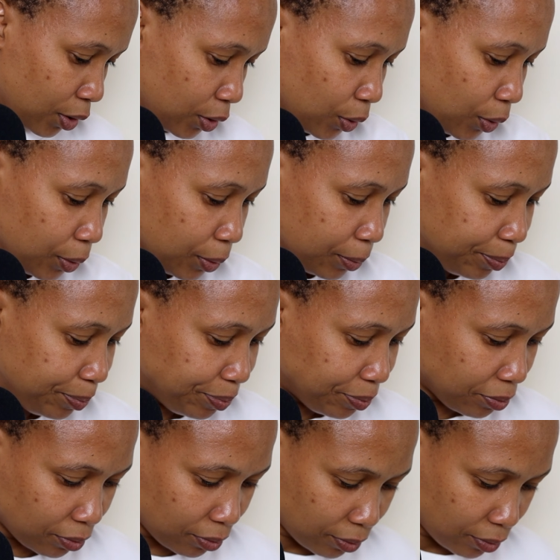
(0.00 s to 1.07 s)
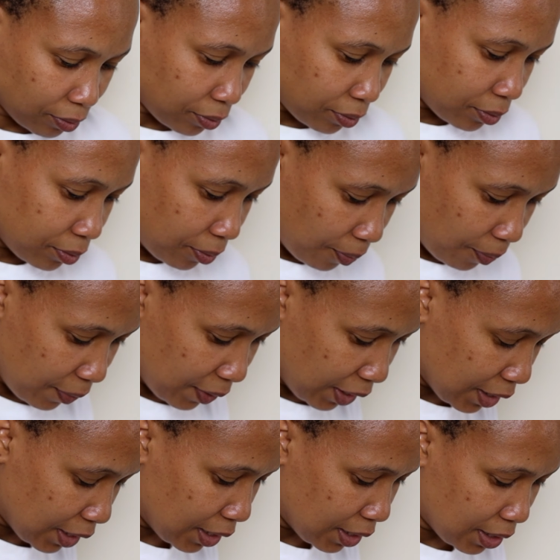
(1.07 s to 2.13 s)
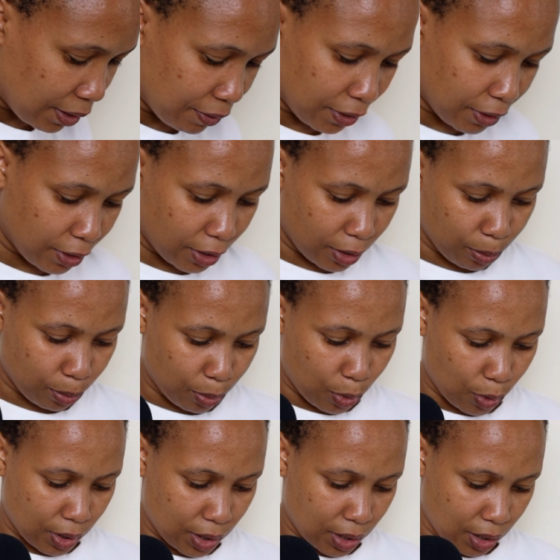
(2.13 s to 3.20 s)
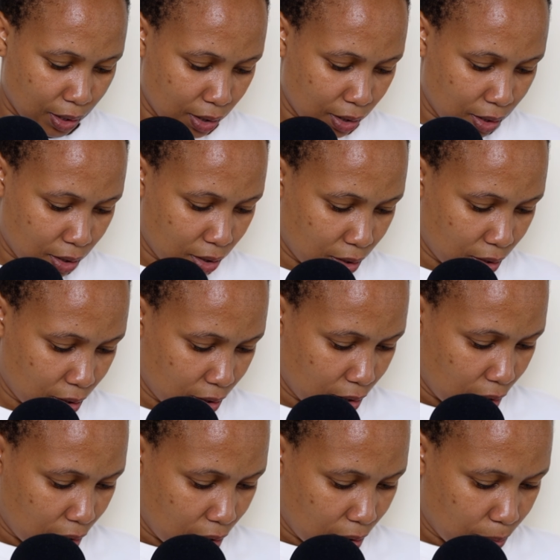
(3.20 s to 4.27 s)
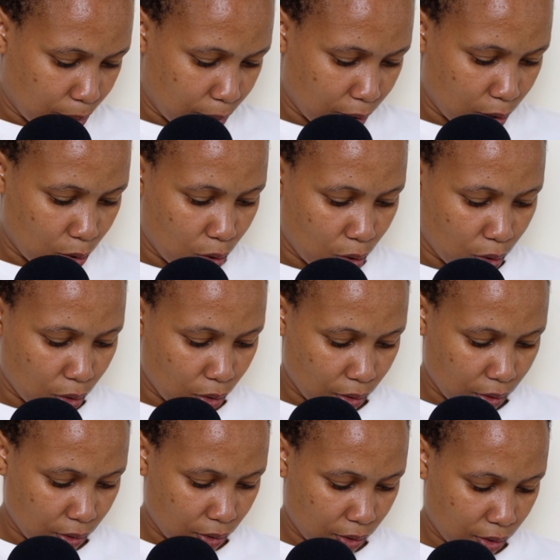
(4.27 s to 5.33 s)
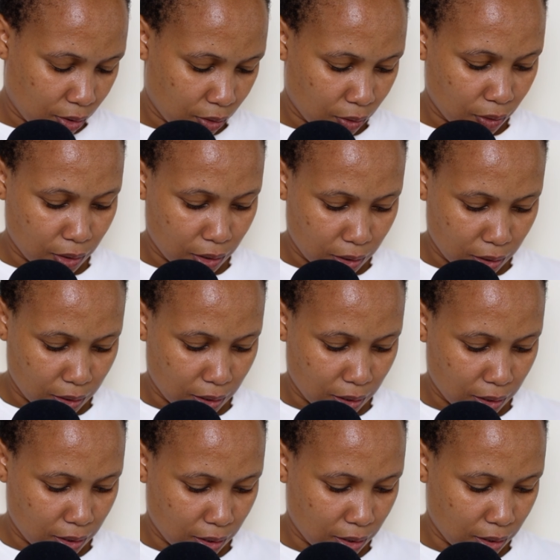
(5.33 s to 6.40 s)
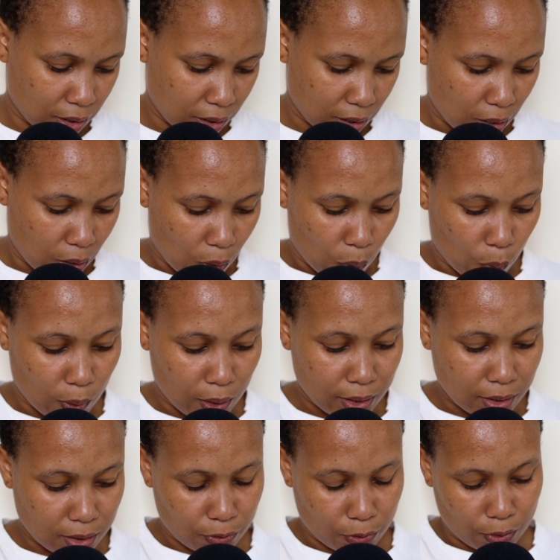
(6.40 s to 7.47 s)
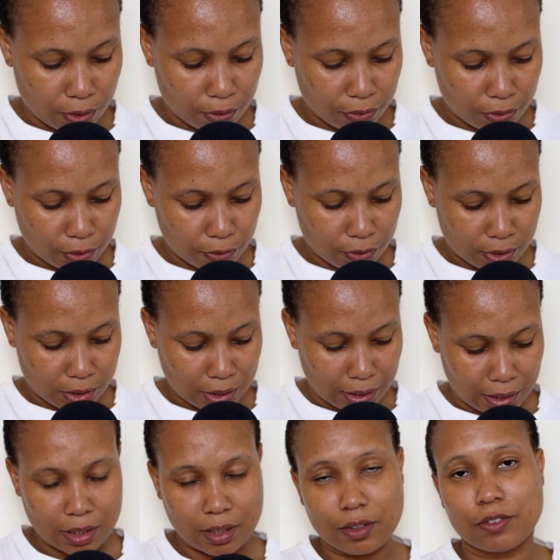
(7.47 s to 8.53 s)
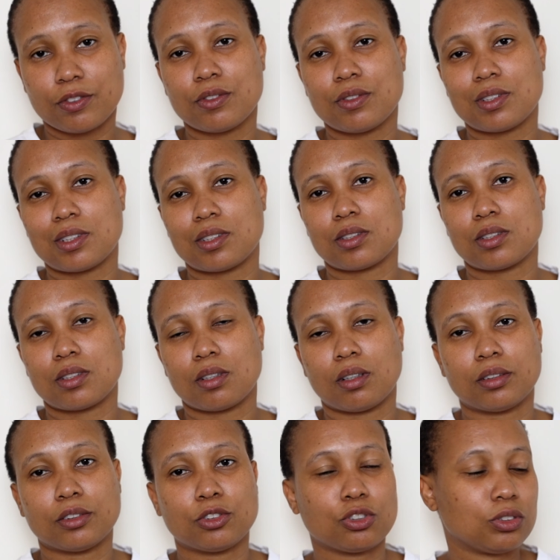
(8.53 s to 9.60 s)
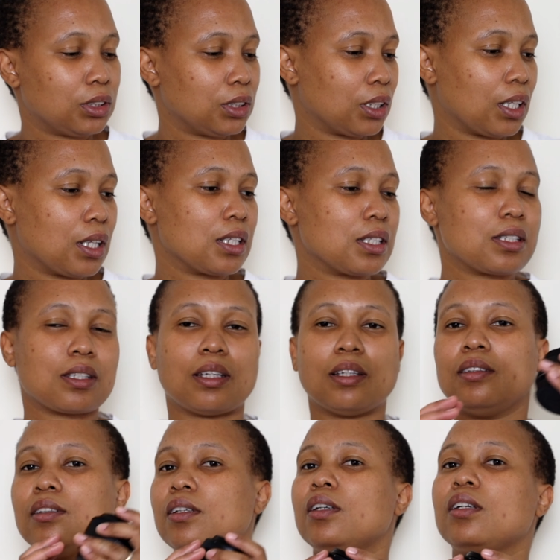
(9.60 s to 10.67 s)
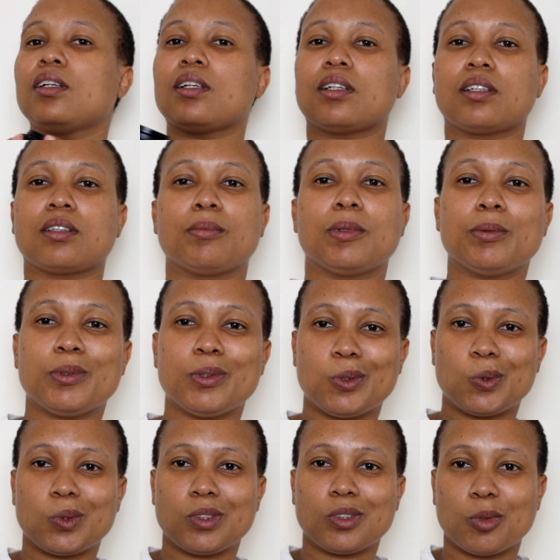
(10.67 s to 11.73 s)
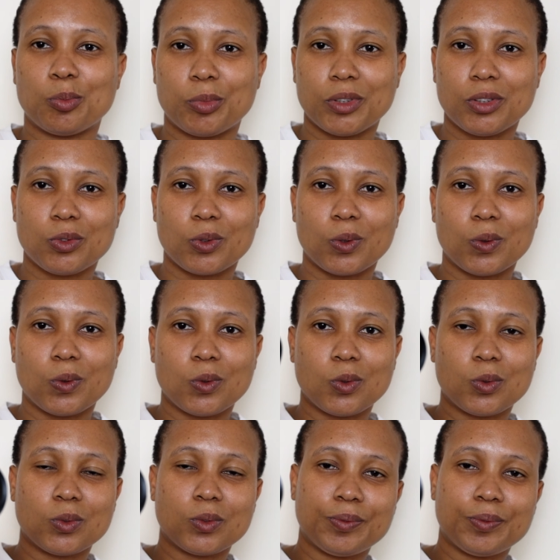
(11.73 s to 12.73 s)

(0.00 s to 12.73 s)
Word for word: so these are very important because oh yeah, this is one is for the 50 like if you are uh, shooting in the sun like maybe you're doing your b-roll